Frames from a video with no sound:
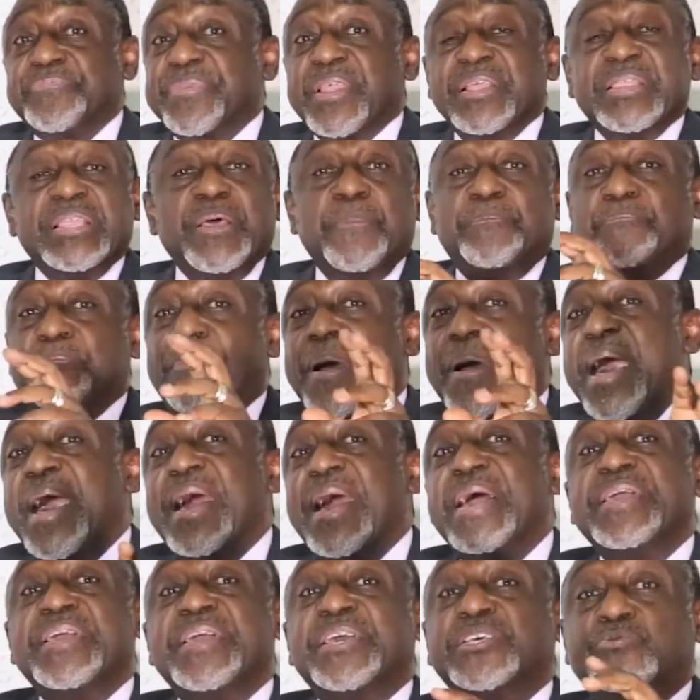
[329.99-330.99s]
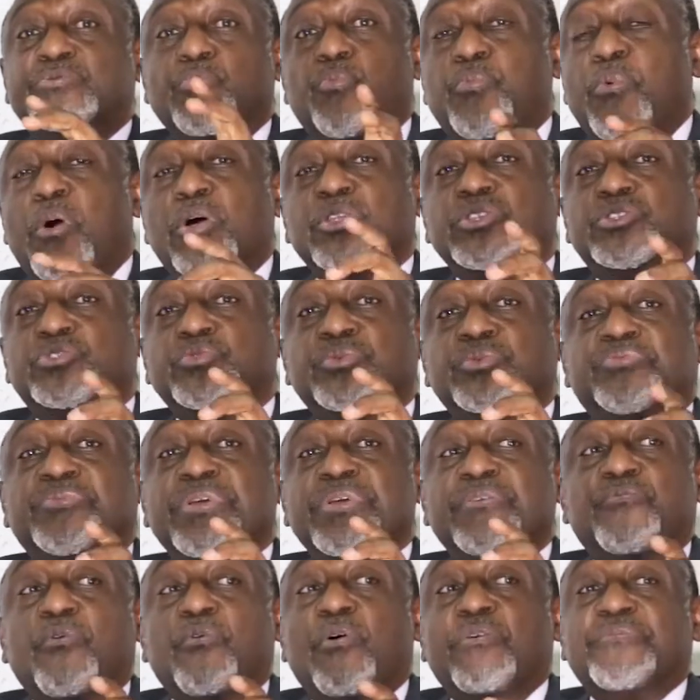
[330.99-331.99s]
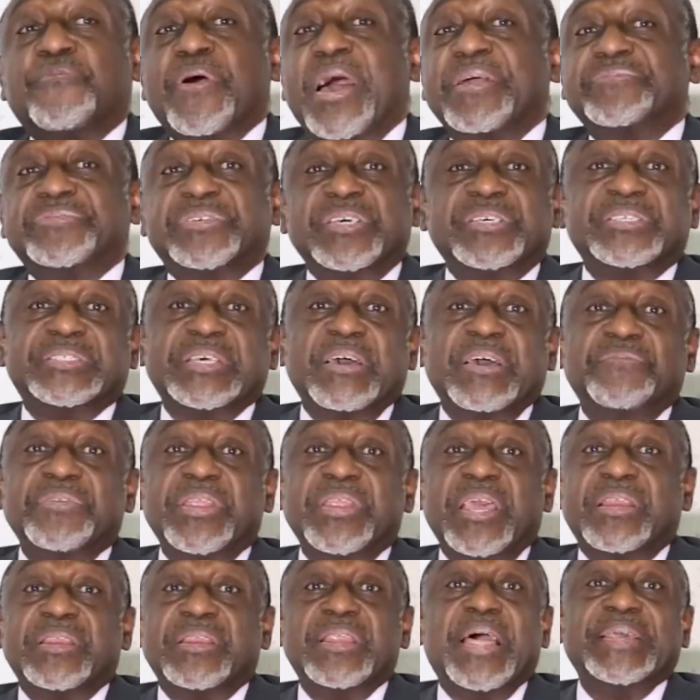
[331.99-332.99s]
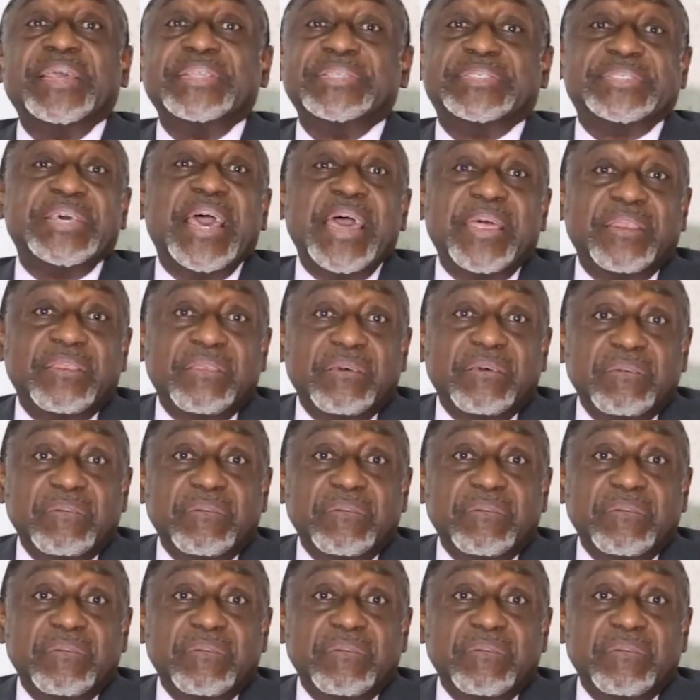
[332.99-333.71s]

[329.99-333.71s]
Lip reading: The pie is 1, 2, 3, 4, 5, 6, 7, 8, 9, 10.